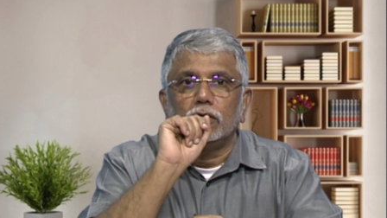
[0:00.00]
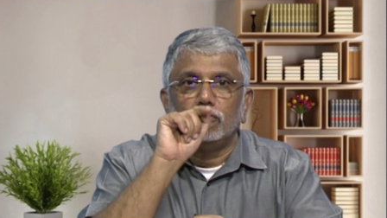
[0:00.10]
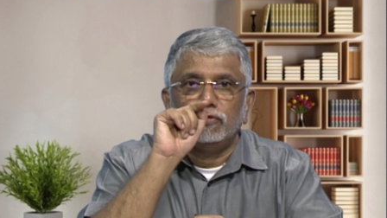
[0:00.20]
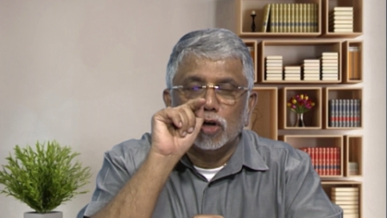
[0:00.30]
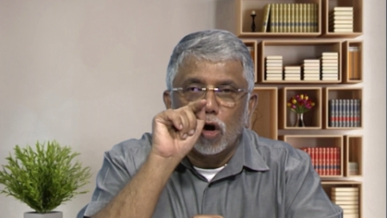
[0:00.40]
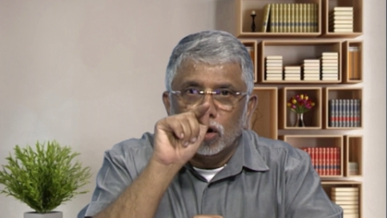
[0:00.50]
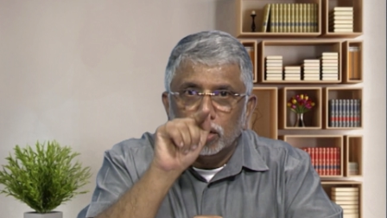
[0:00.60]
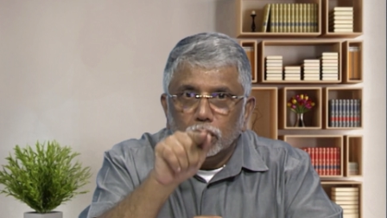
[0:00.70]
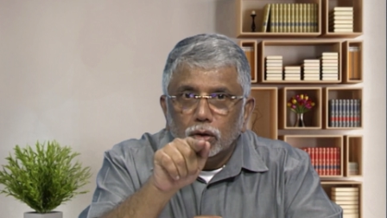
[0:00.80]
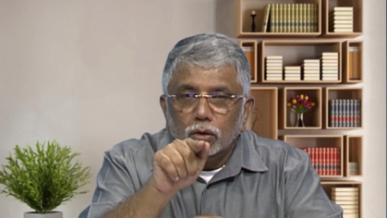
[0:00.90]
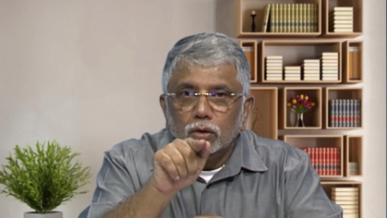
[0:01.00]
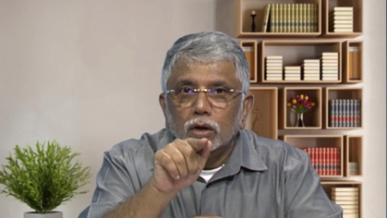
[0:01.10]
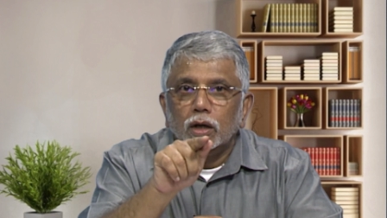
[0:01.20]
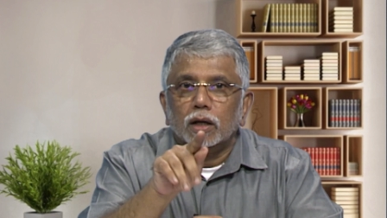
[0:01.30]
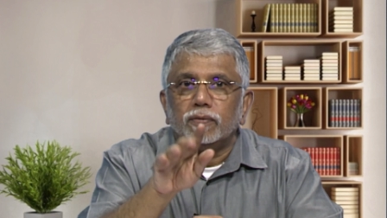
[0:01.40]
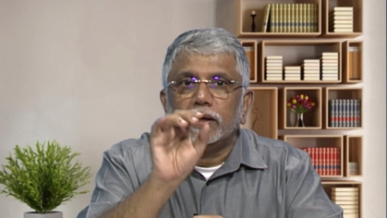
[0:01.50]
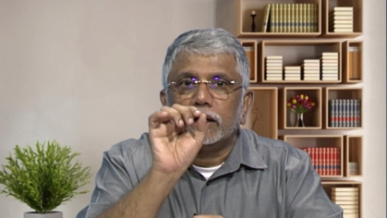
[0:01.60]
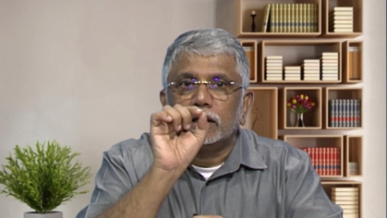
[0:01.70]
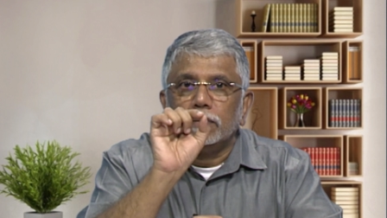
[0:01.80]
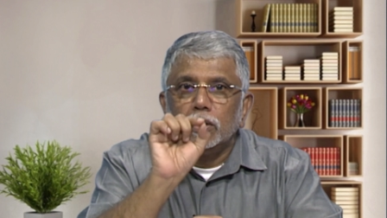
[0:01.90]
We all know
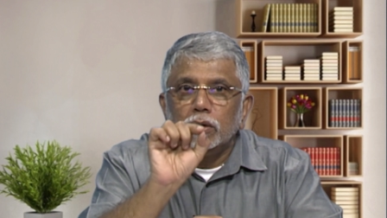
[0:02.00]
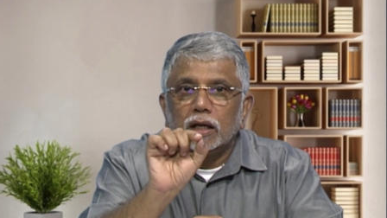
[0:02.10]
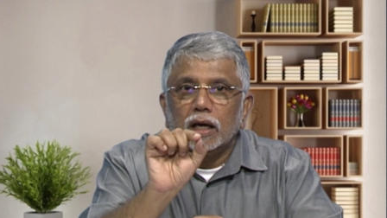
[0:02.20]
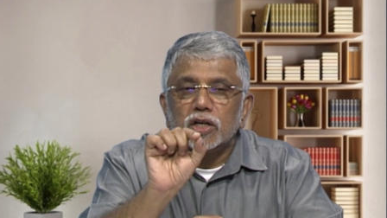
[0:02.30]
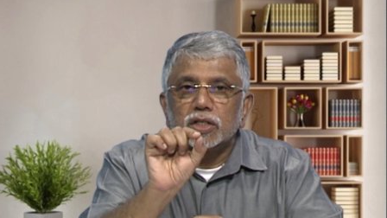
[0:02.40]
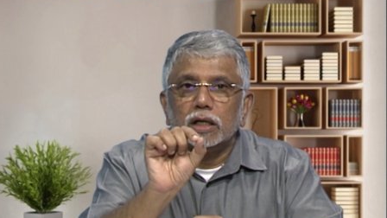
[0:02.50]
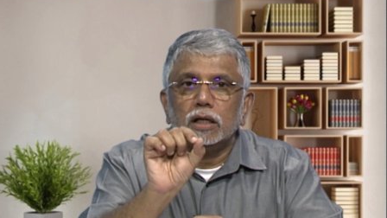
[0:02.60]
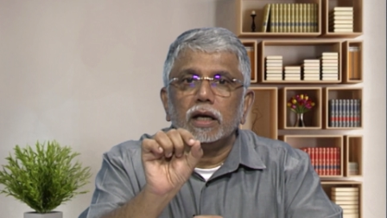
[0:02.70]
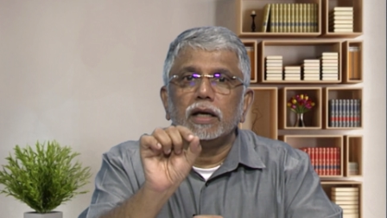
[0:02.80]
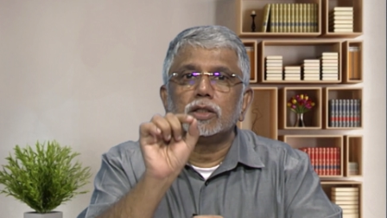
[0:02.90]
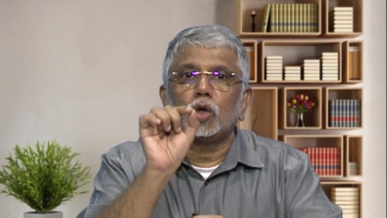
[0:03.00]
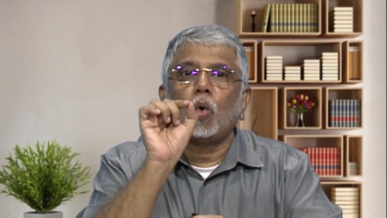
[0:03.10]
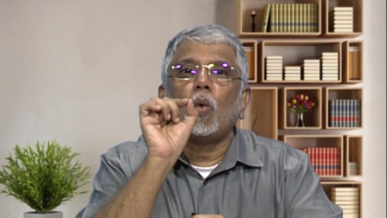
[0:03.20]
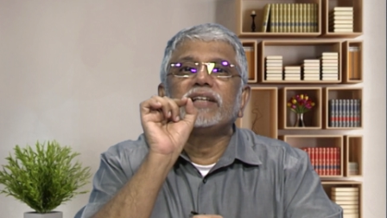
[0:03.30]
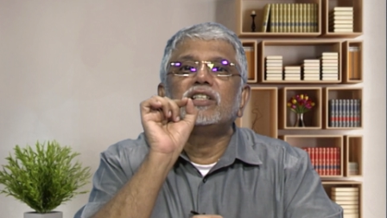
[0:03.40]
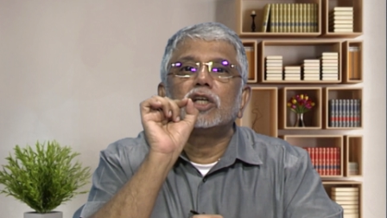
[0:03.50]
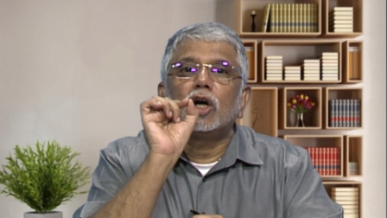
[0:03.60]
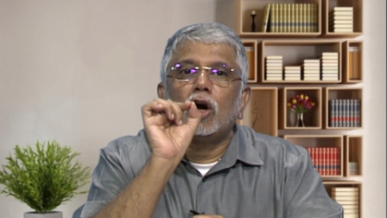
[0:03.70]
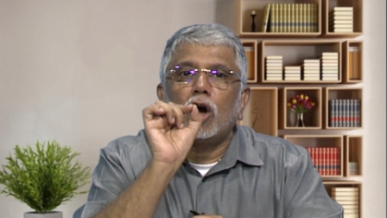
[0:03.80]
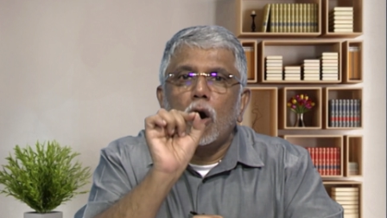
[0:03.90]
that communication is quite
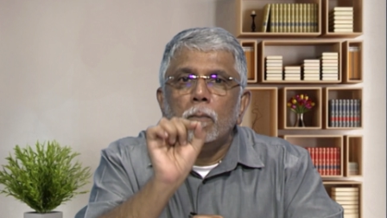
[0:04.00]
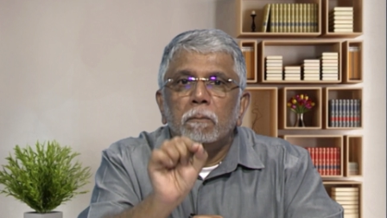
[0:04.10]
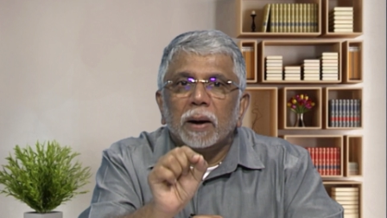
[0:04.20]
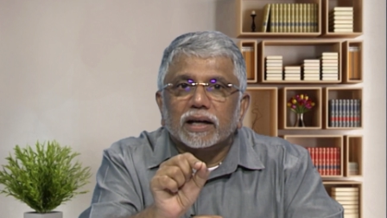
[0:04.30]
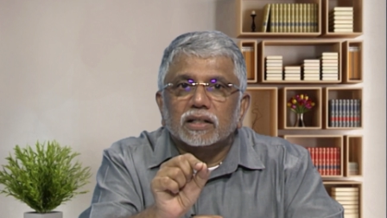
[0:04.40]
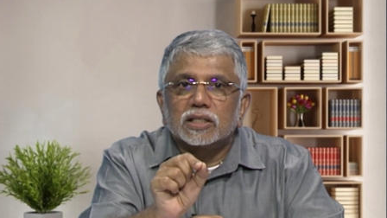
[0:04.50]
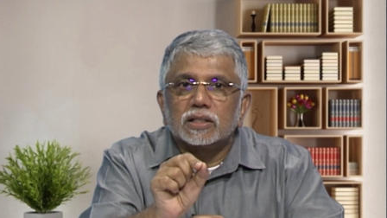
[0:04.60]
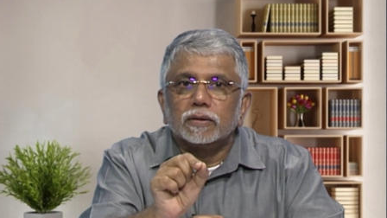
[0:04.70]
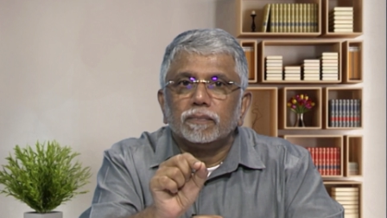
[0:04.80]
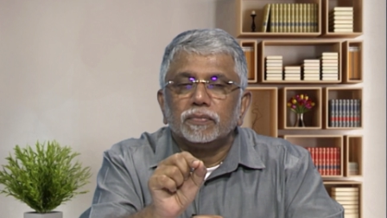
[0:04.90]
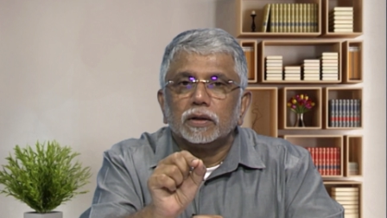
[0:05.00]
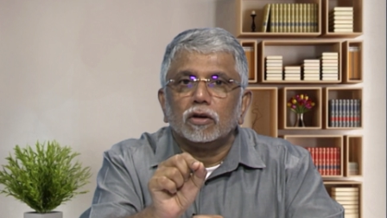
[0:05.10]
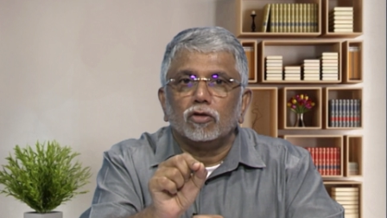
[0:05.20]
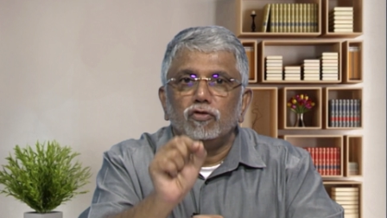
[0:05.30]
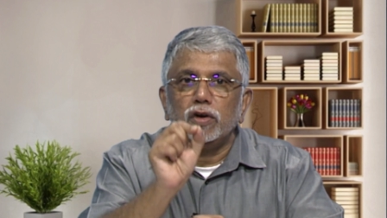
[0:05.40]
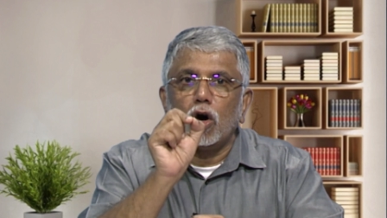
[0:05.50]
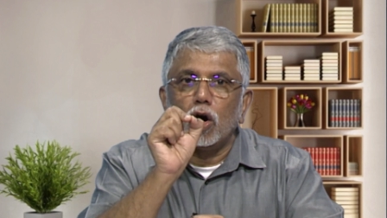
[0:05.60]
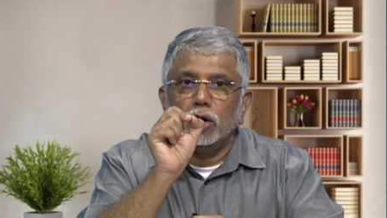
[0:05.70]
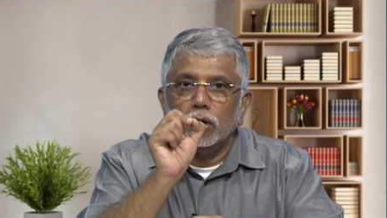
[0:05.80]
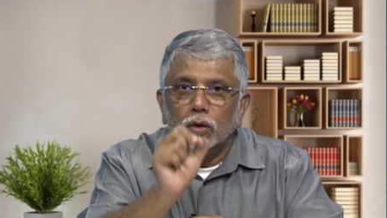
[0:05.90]
complex. We
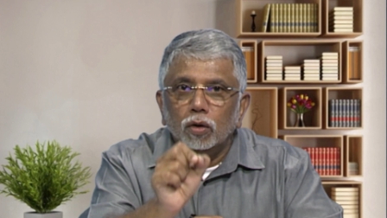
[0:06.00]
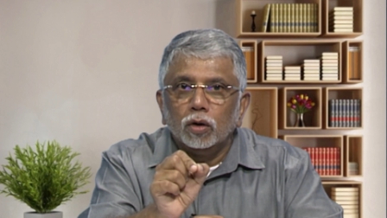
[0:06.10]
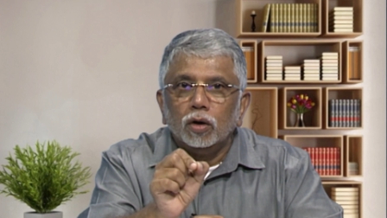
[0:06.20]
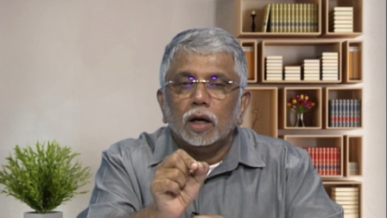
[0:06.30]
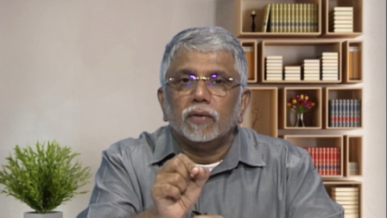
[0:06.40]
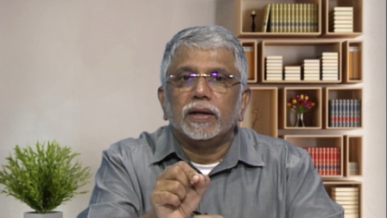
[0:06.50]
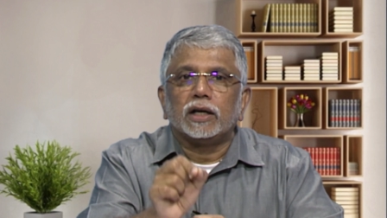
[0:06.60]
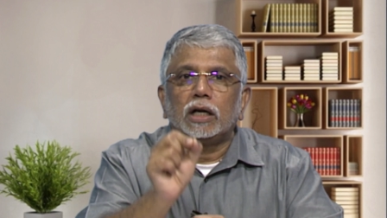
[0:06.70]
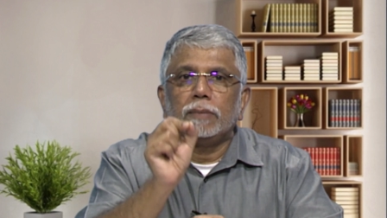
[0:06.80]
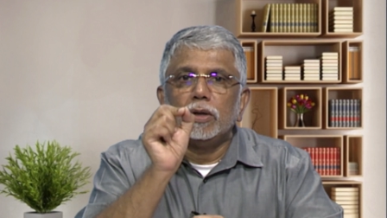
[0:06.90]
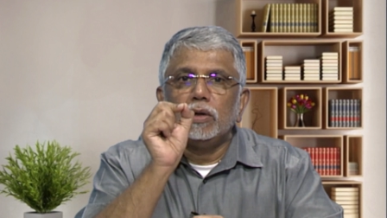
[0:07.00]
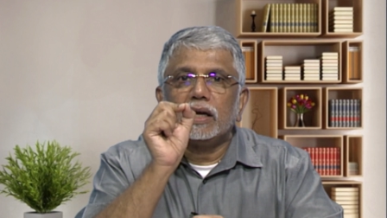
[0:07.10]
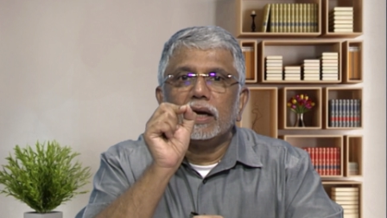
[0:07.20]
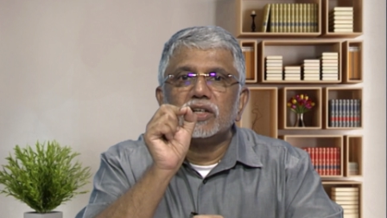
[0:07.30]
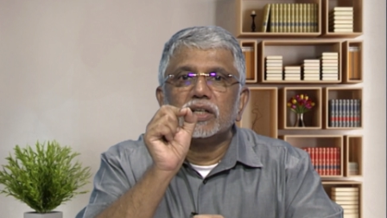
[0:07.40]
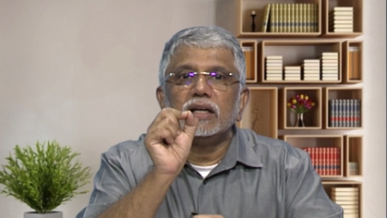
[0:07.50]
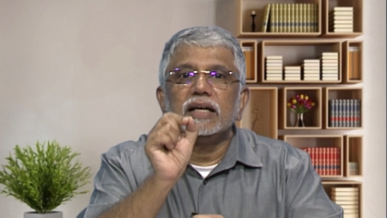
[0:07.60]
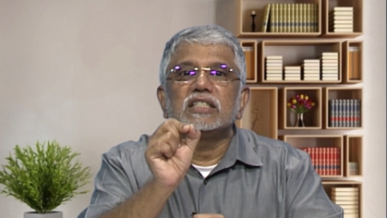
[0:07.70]
all know that communication is